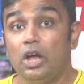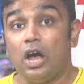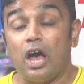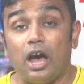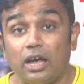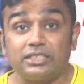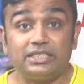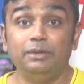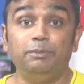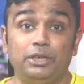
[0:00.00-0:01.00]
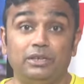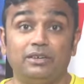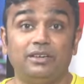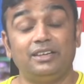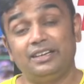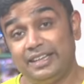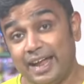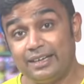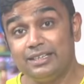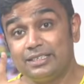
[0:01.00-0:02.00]
RCB,
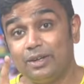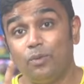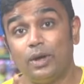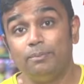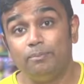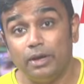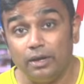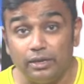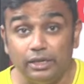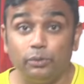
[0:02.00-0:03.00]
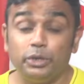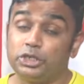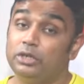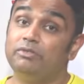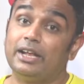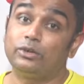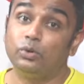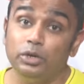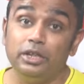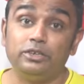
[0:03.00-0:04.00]
that is the one equation that
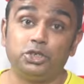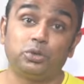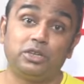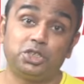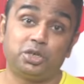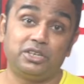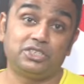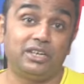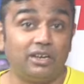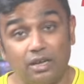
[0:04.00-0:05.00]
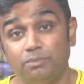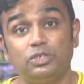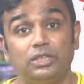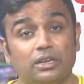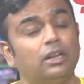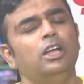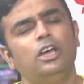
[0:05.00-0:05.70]
could ensure that Shreyas Iyer comes there.